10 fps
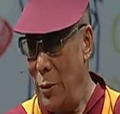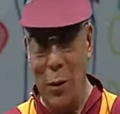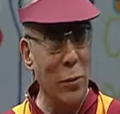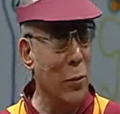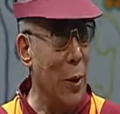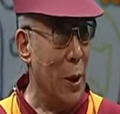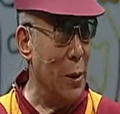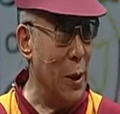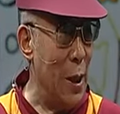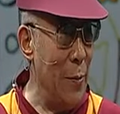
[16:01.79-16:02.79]
also we are
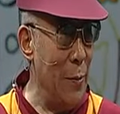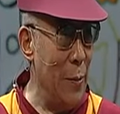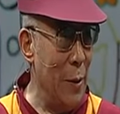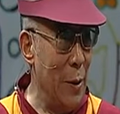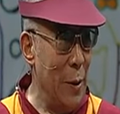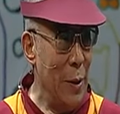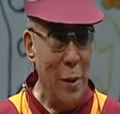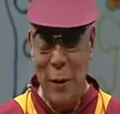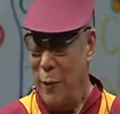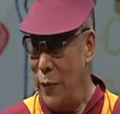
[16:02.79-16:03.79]
same,
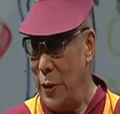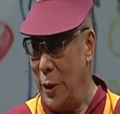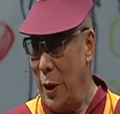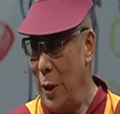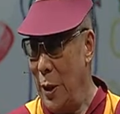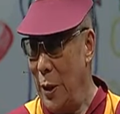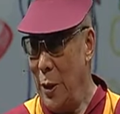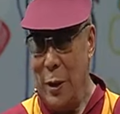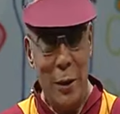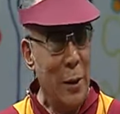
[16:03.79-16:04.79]
physically
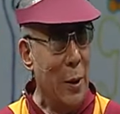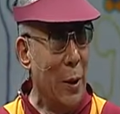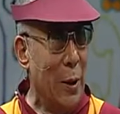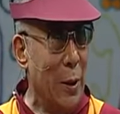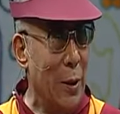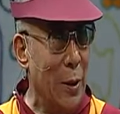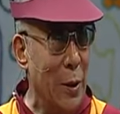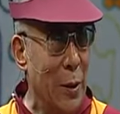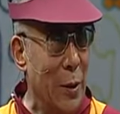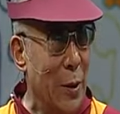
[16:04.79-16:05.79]
uh,
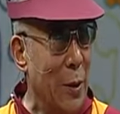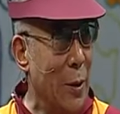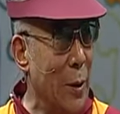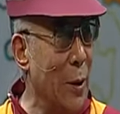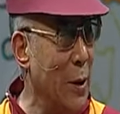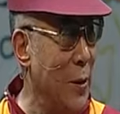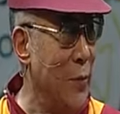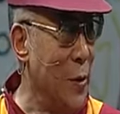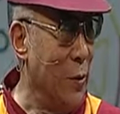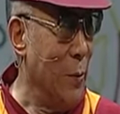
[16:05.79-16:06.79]
a little
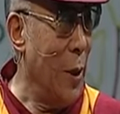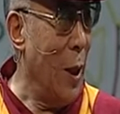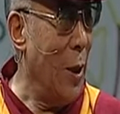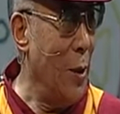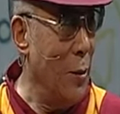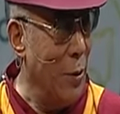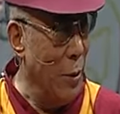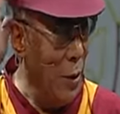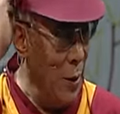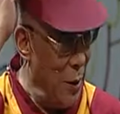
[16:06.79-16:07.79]
difference of color or a
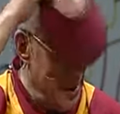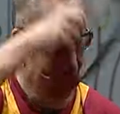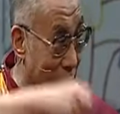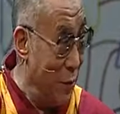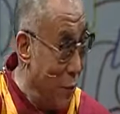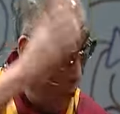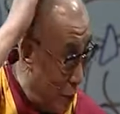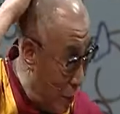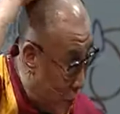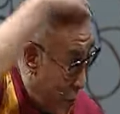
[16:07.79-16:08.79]
little difference of the
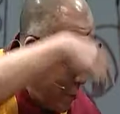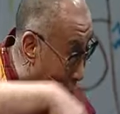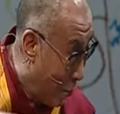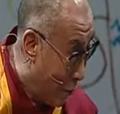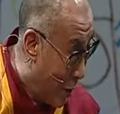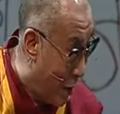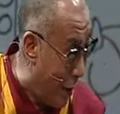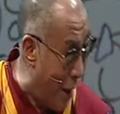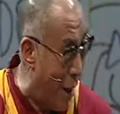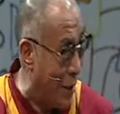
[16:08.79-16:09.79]
shape of the
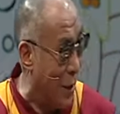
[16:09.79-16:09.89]
head.